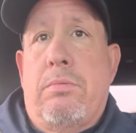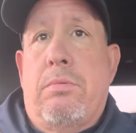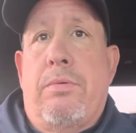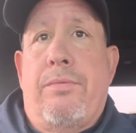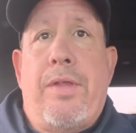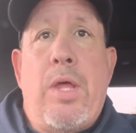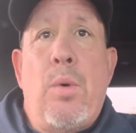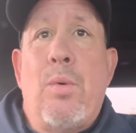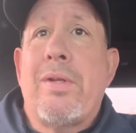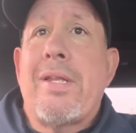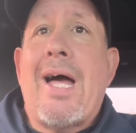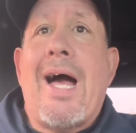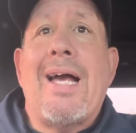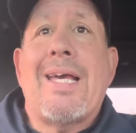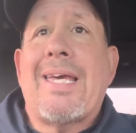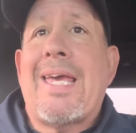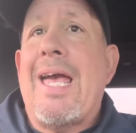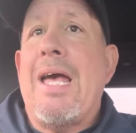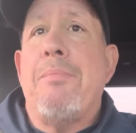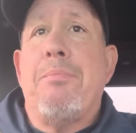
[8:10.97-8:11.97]
They will
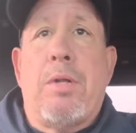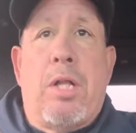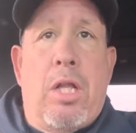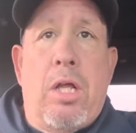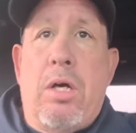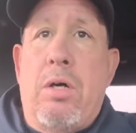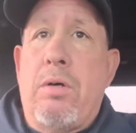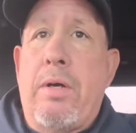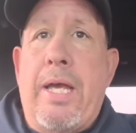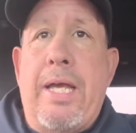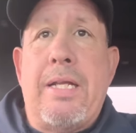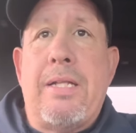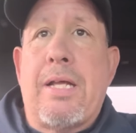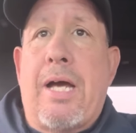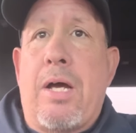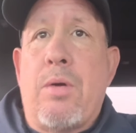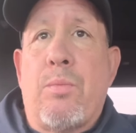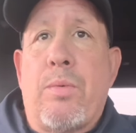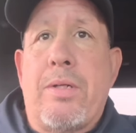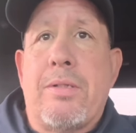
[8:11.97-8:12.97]
not get below
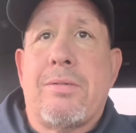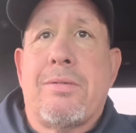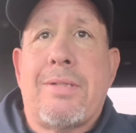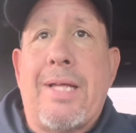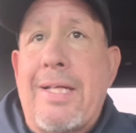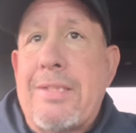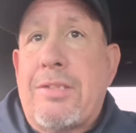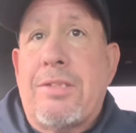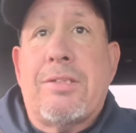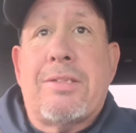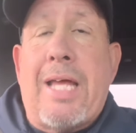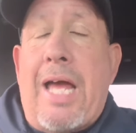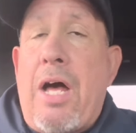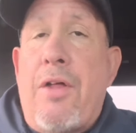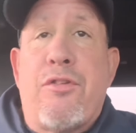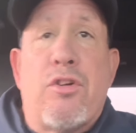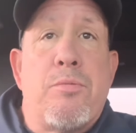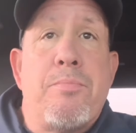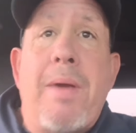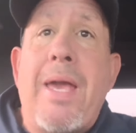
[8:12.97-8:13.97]
8-9 wins. That's just how
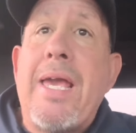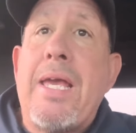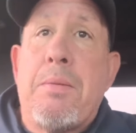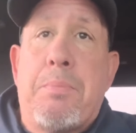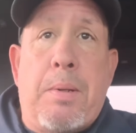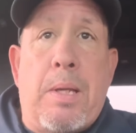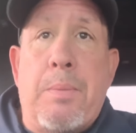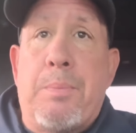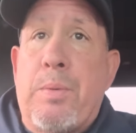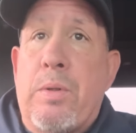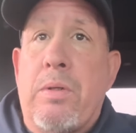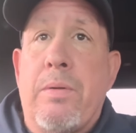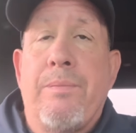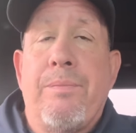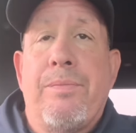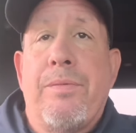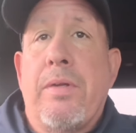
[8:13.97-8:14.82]
they're made, people.